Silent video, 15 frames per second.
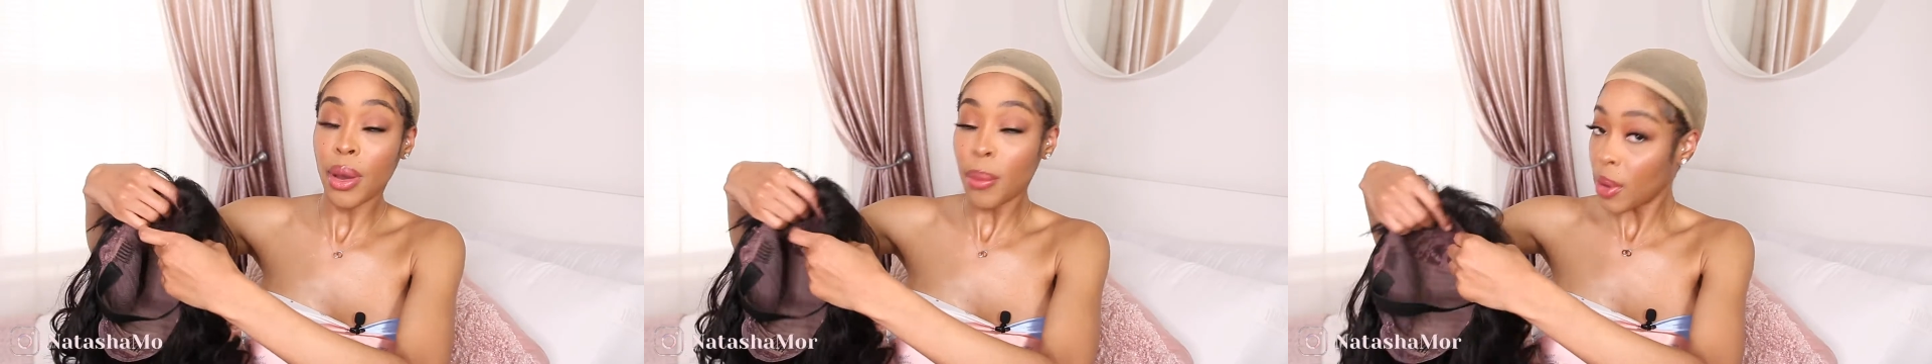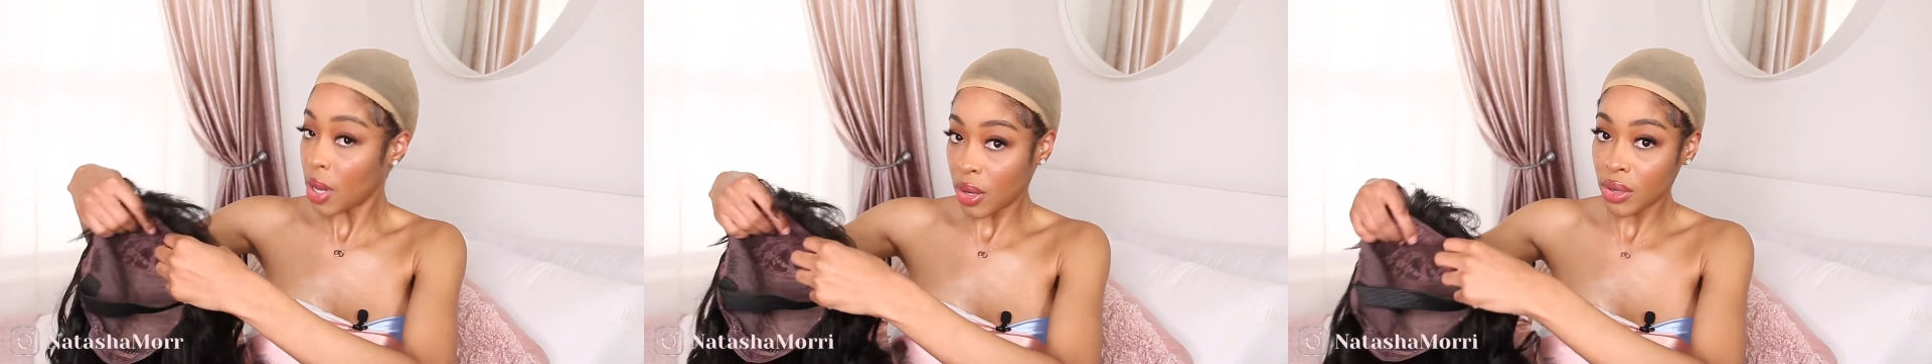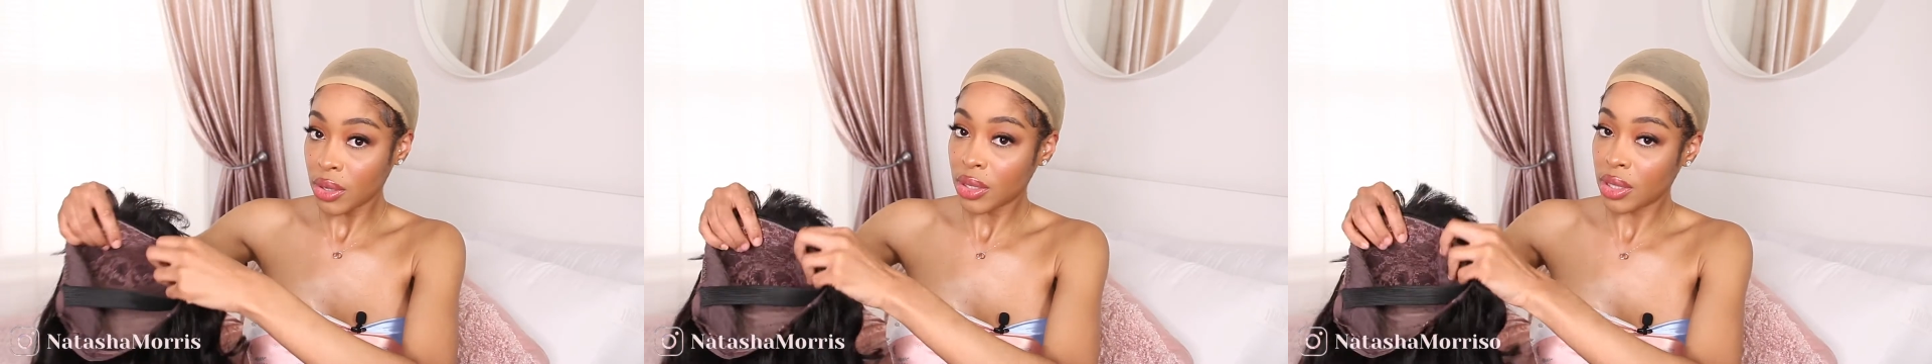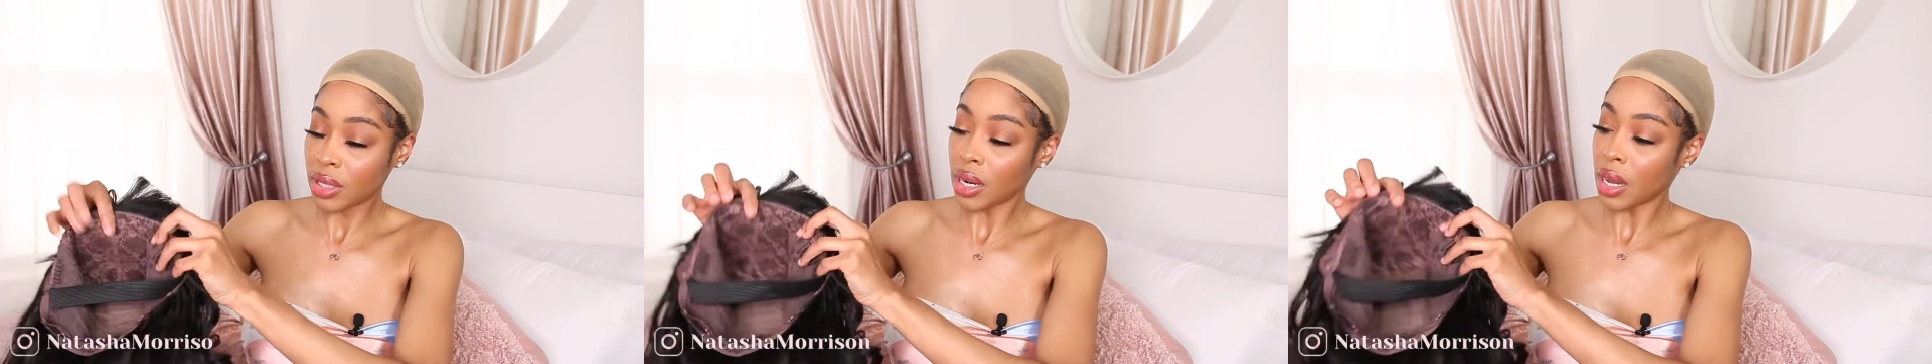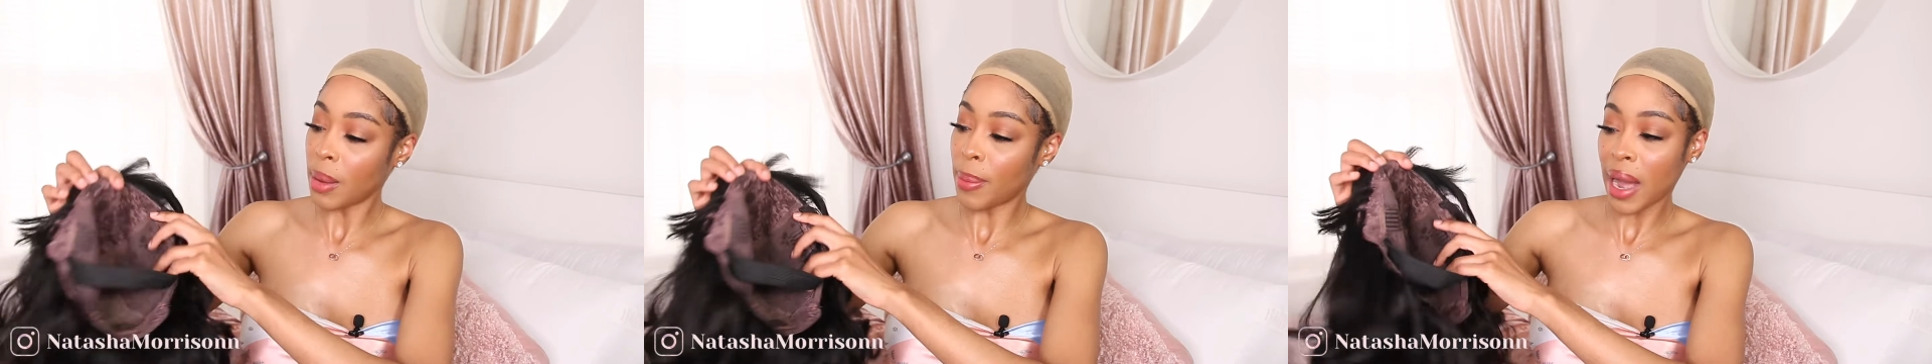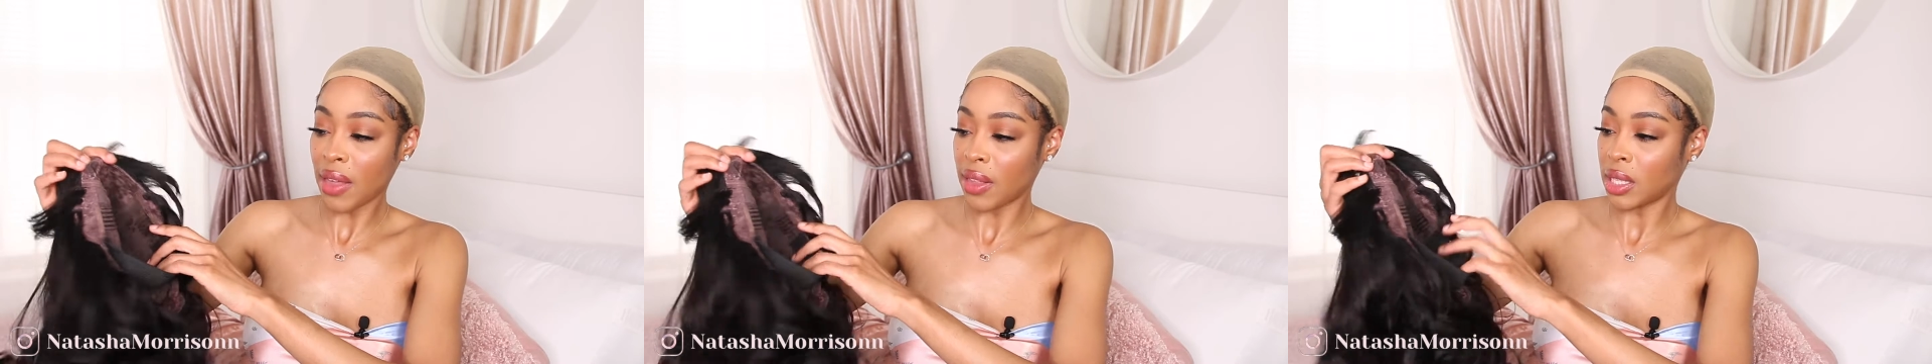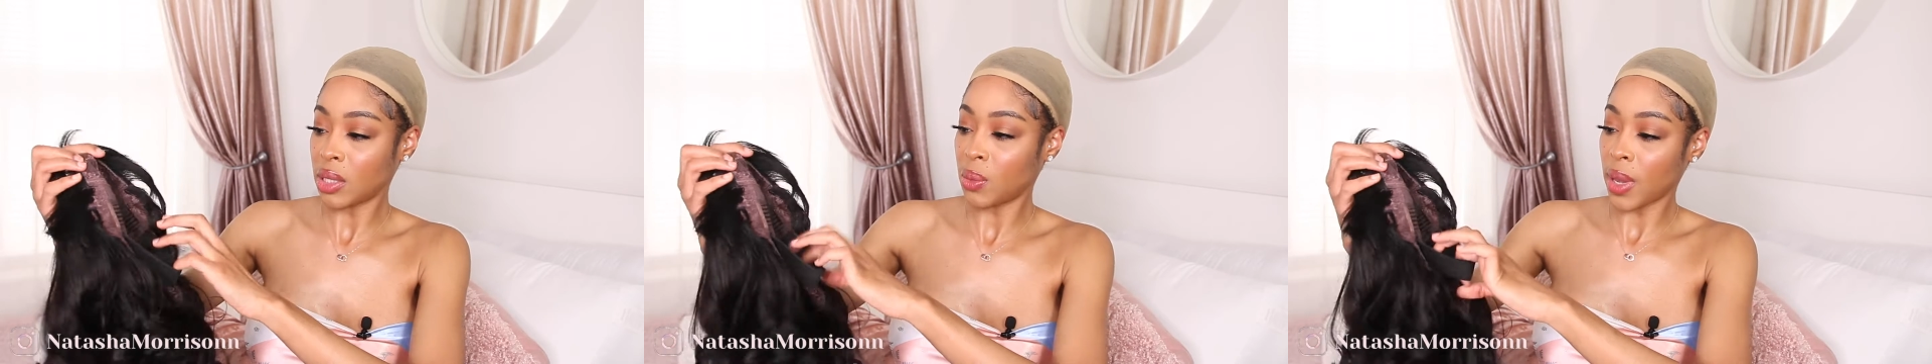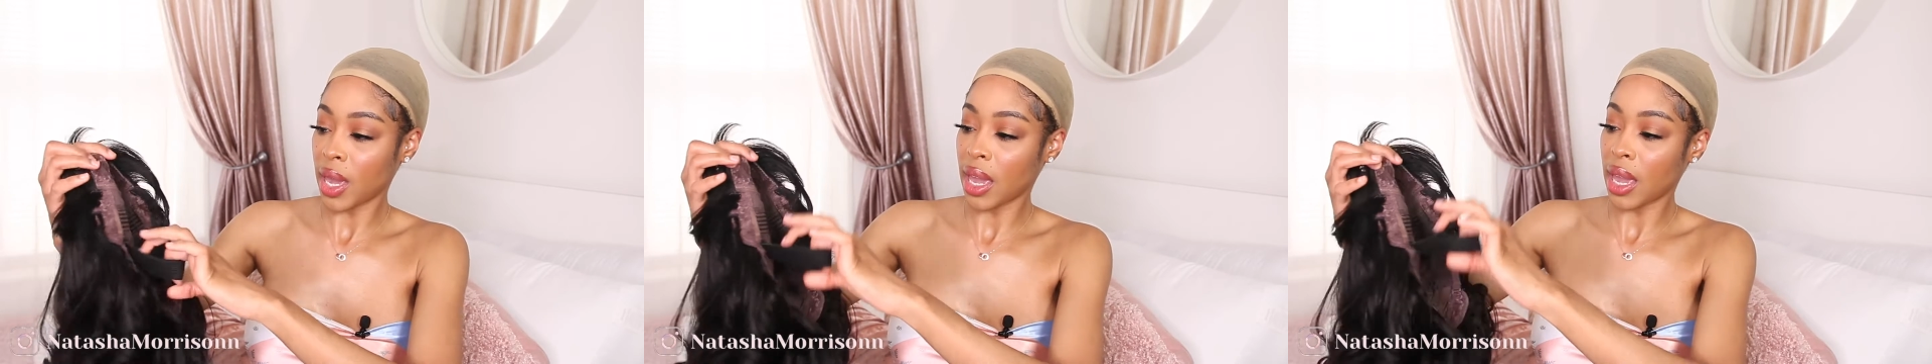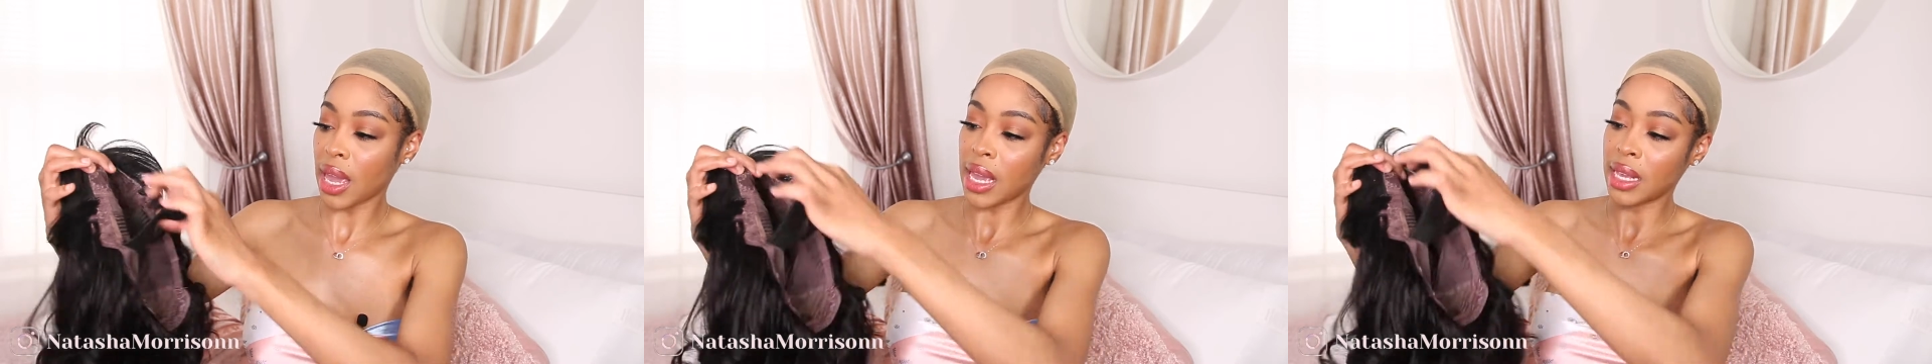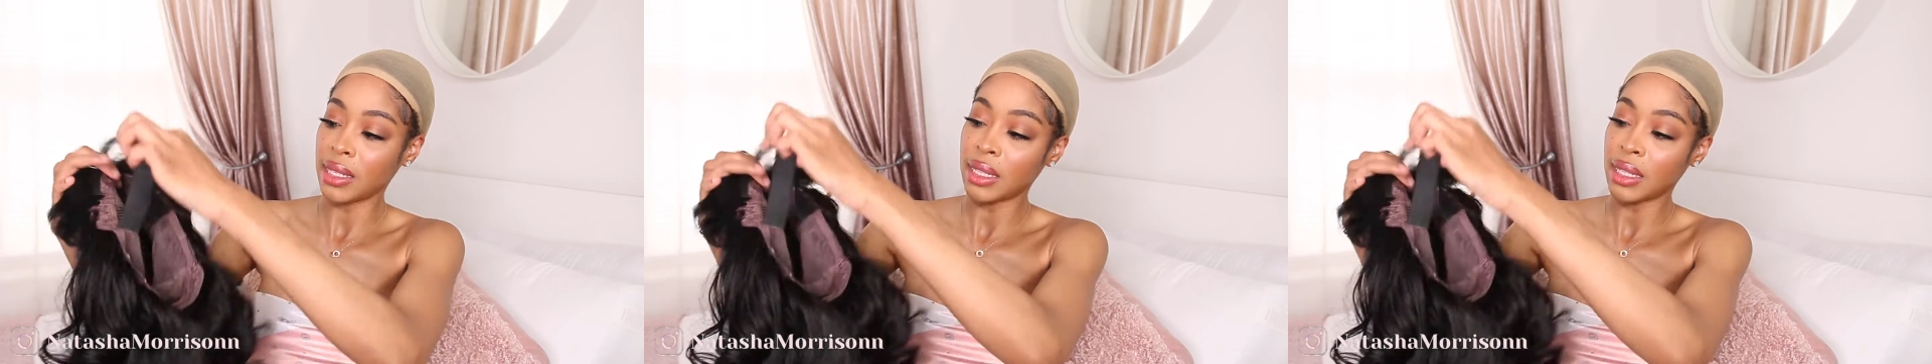most about this wig is